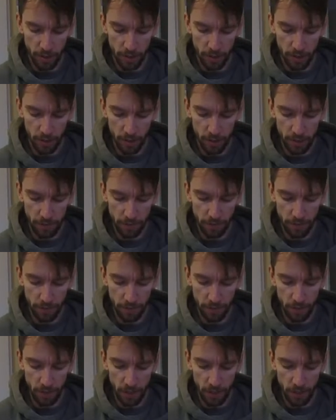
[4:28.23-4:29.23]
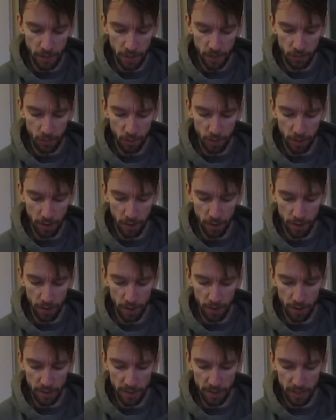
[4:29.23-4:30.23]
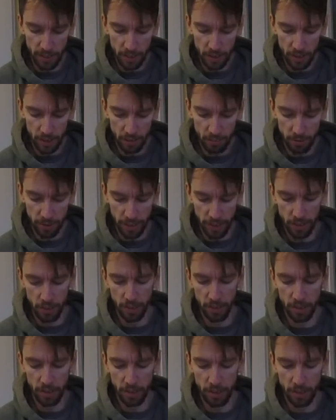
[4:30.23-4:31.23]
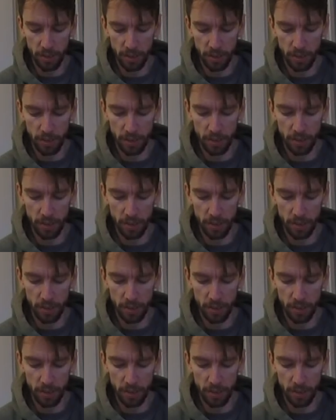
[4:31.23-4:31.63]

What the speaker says: just flush with this edge of the blade, not like this,